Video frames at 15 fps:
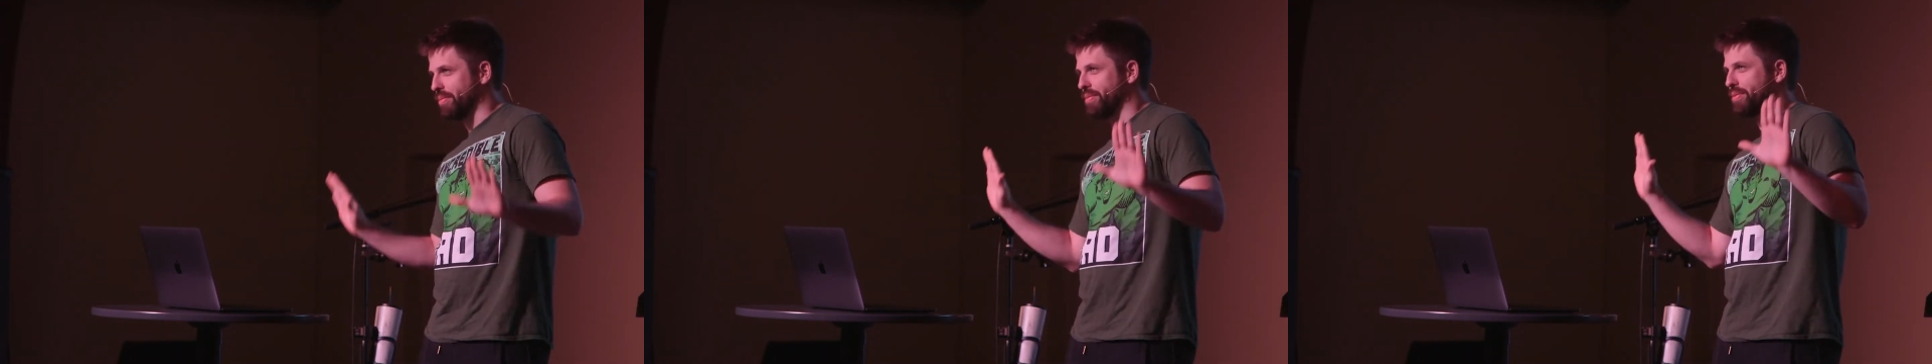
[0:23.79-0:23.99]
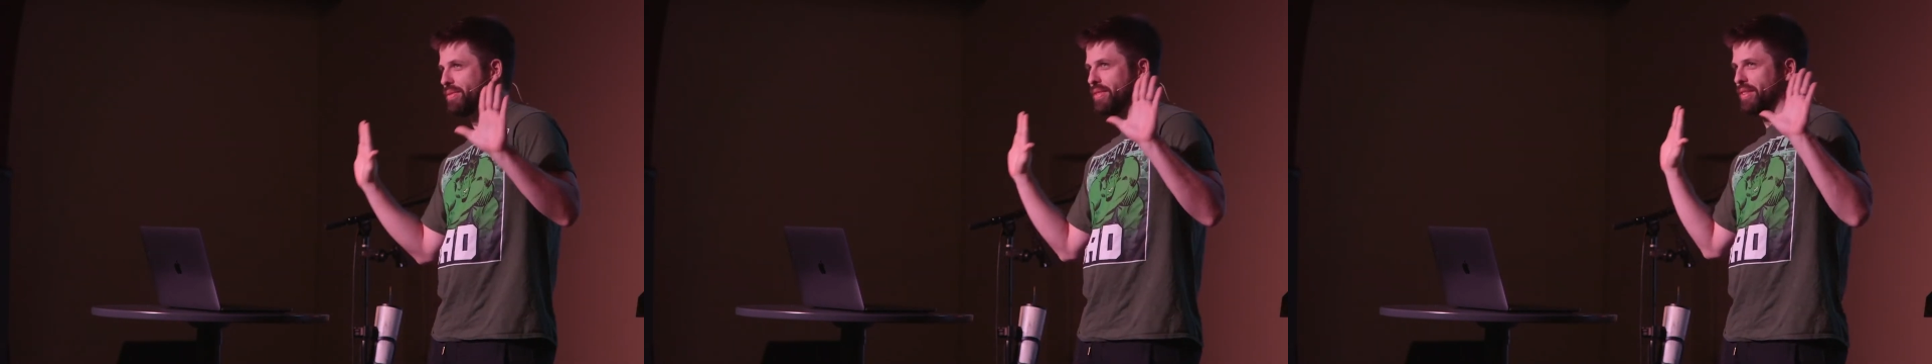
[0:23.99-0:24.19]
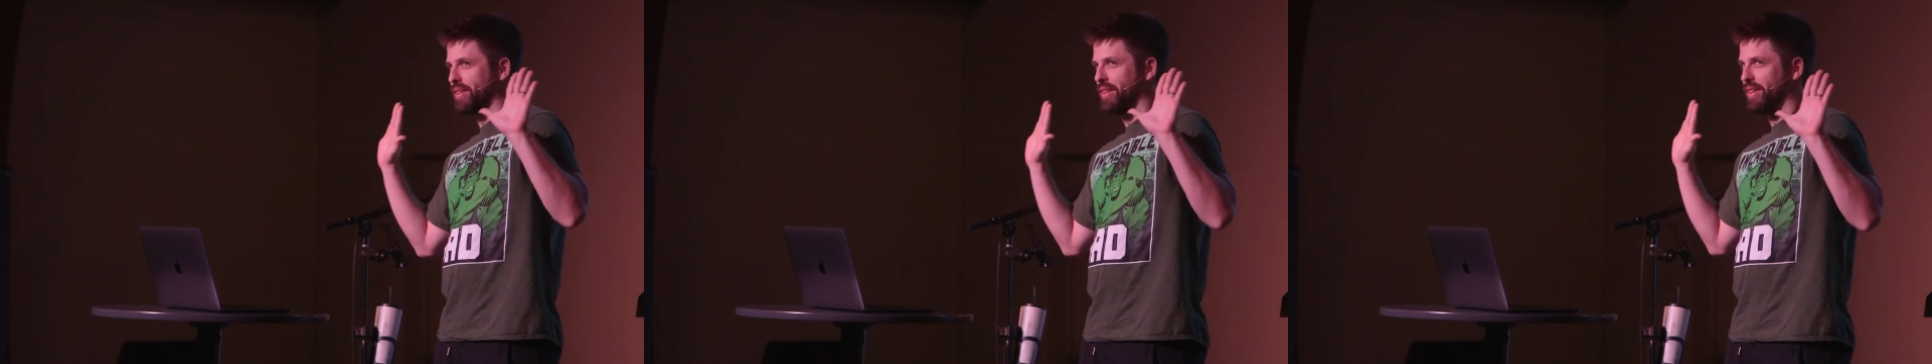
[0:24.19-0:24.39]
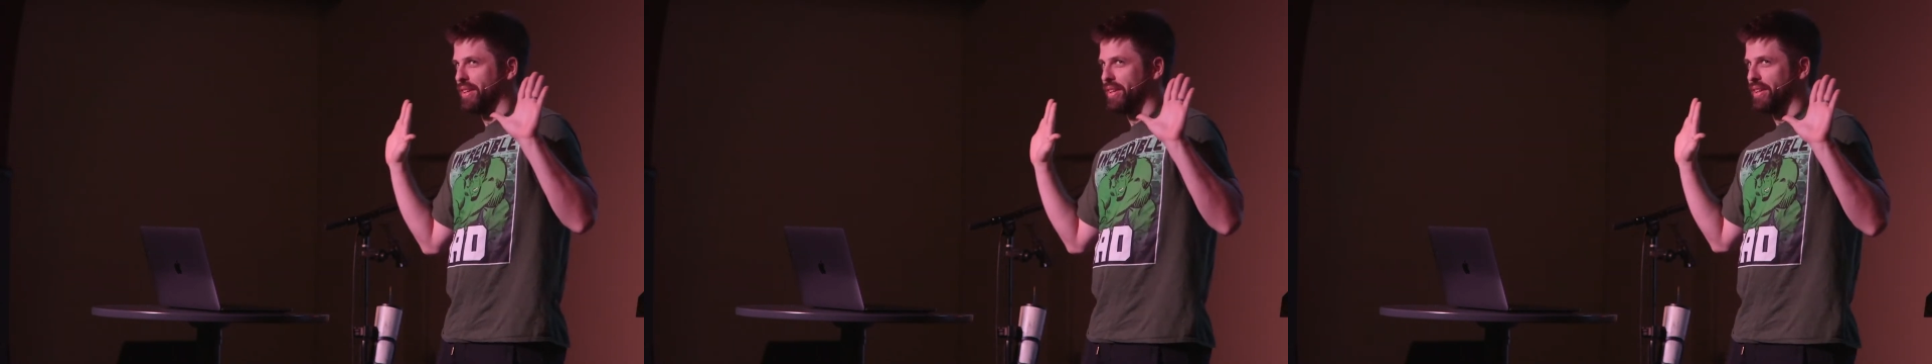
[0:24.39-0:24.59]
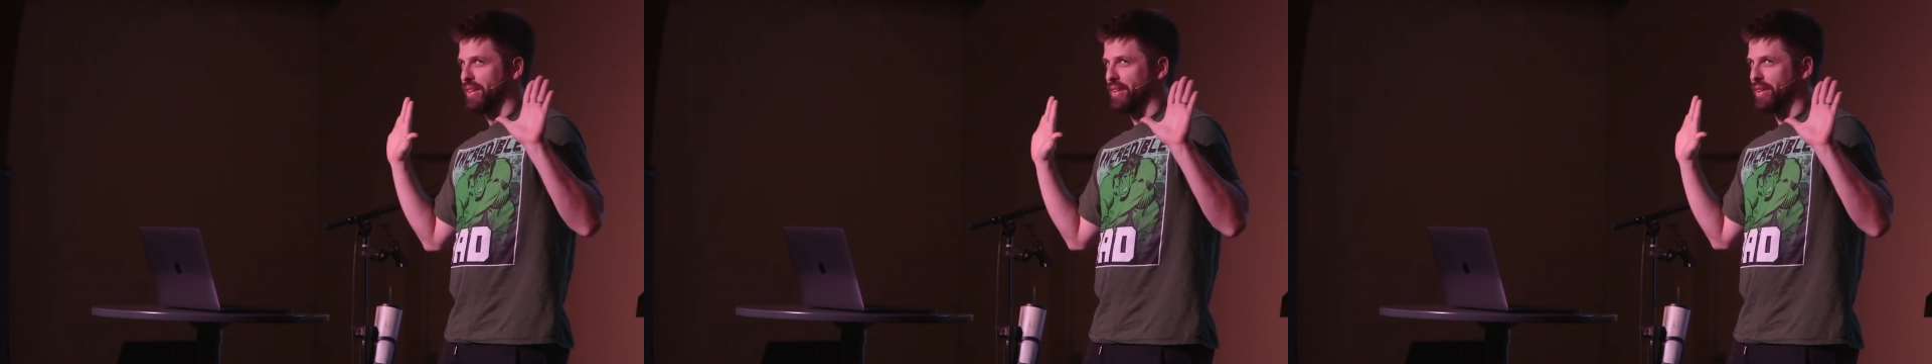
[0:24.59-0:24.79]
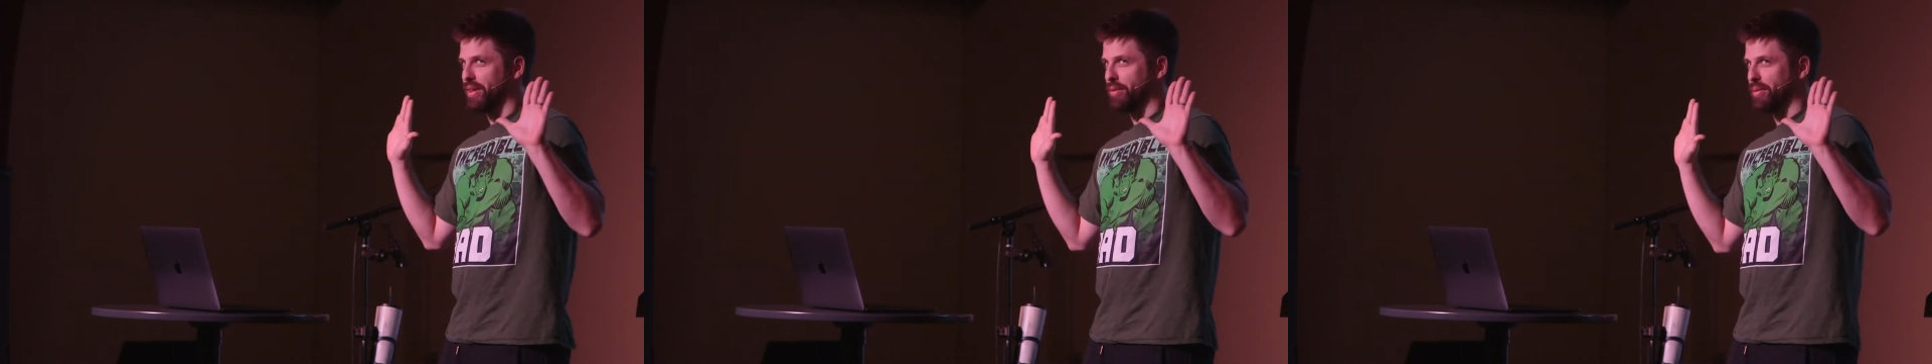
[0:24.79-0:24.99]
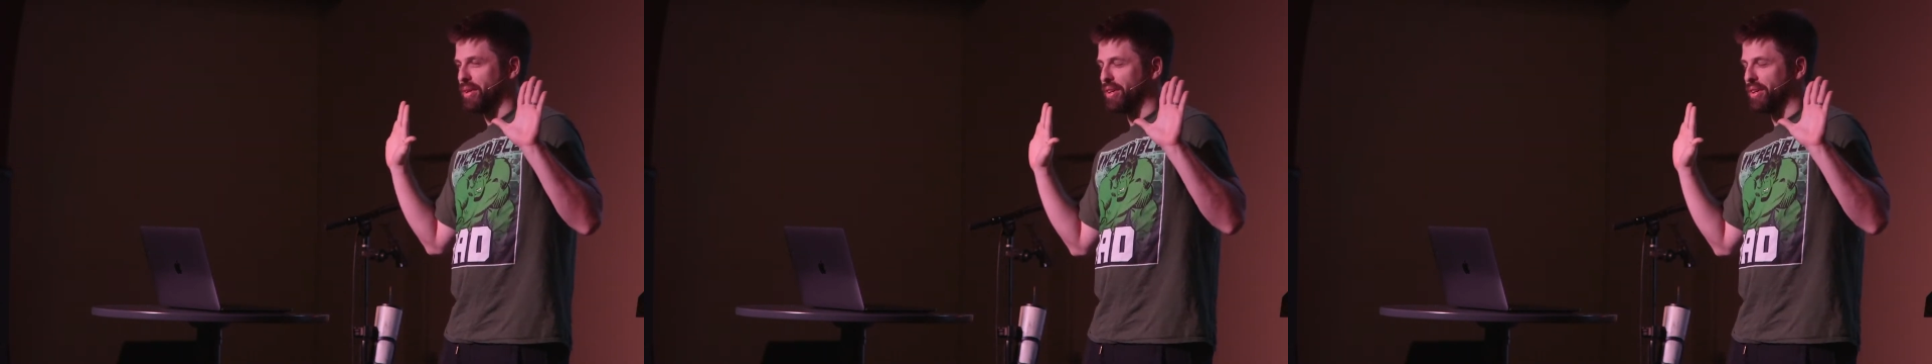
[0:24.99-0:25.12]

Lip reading: Are we